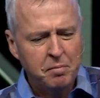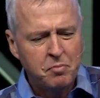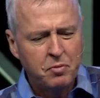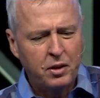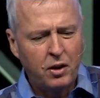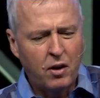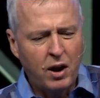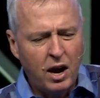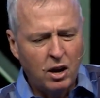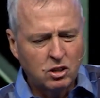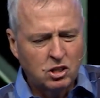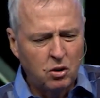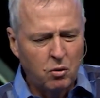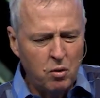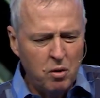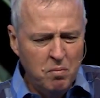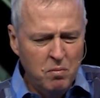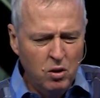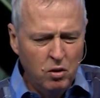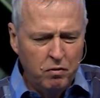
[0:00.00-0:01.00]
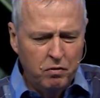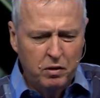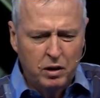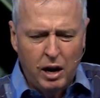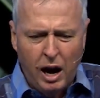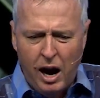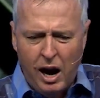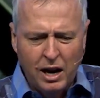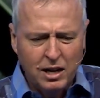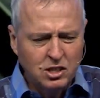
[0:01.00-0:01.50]
They're out to remove
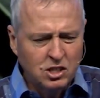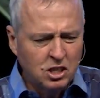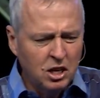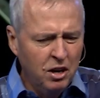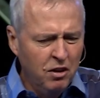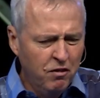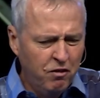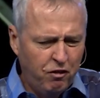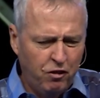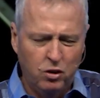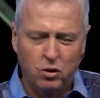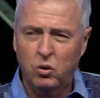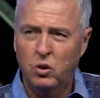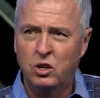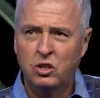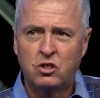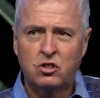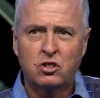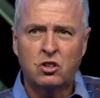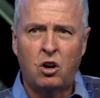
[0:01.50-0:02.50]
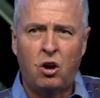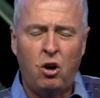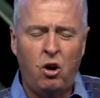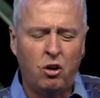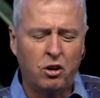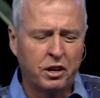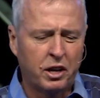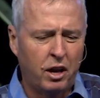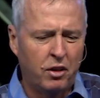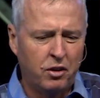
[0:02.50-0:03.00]
God's influence
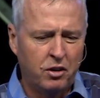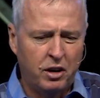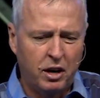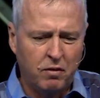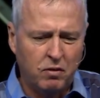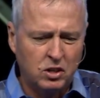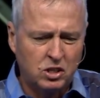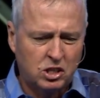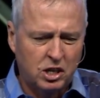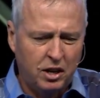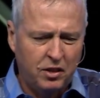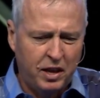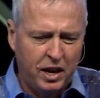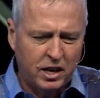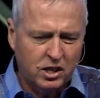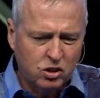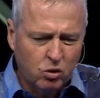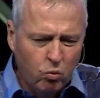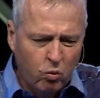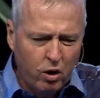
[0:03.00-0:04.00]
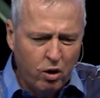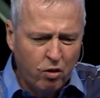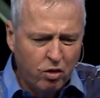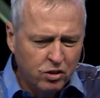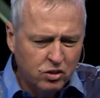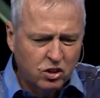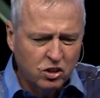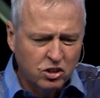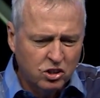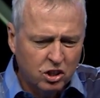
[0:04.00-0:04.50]
altogether. David said that's where
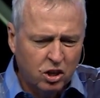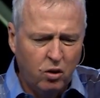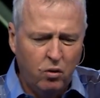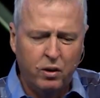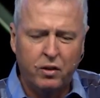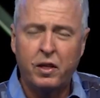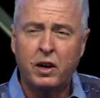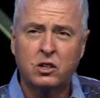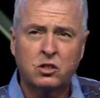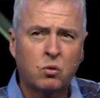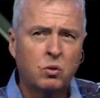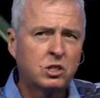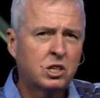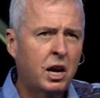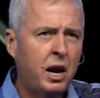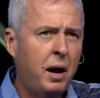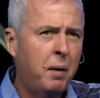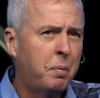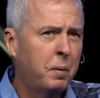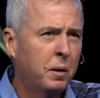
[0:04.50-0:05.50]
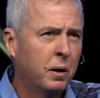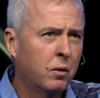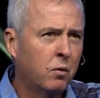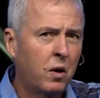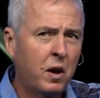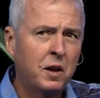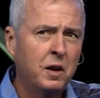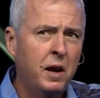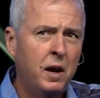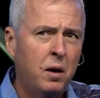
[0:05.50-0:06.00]
this is going. That's what's happening
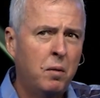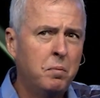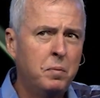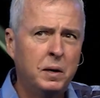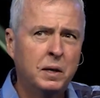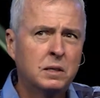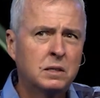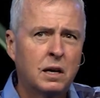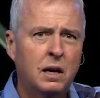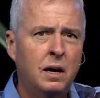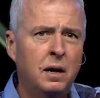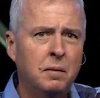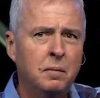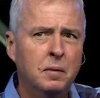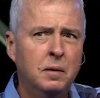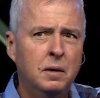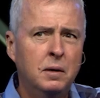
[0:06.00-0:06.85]
right now, big time.